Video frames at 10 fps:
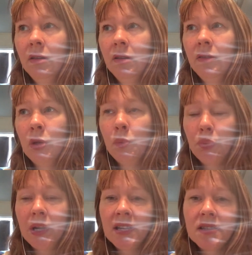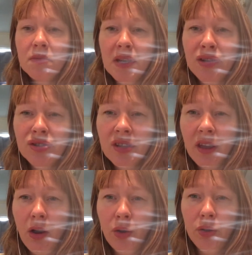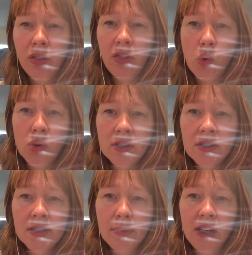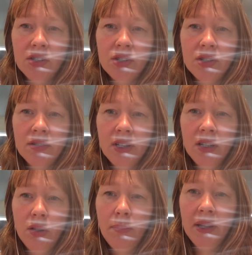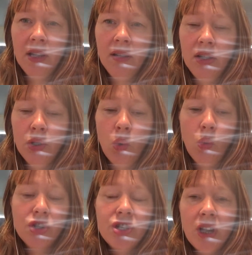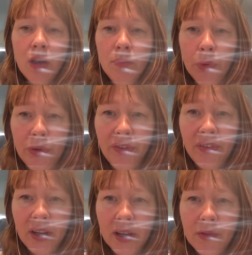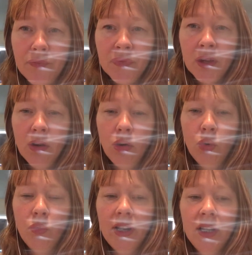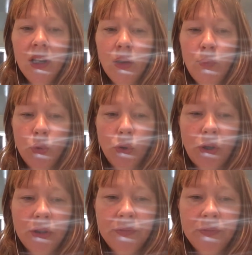that brings them into their own thoughts as much. It'll be, you know, watching a movie or reading a book,